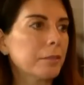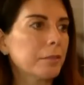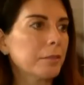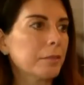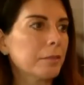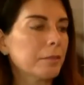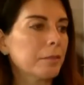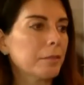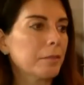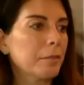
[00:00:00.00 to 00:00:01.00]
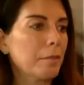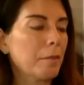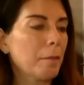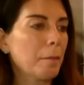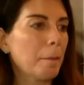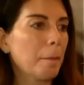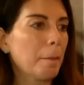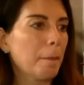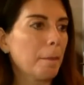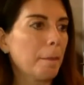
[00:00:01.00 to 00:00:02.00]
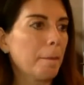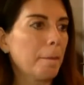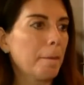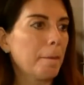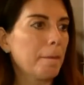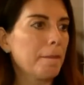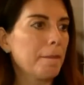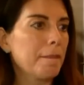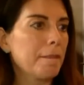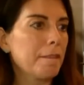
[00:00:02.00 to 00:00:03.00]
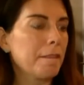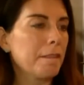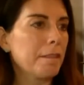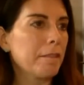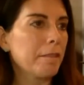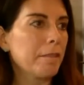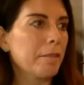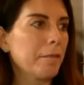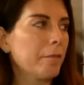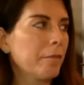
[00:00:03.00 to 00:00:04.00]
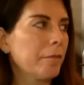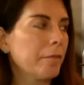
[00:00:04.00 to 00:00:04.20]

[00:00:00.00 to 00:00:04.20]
(not speaking)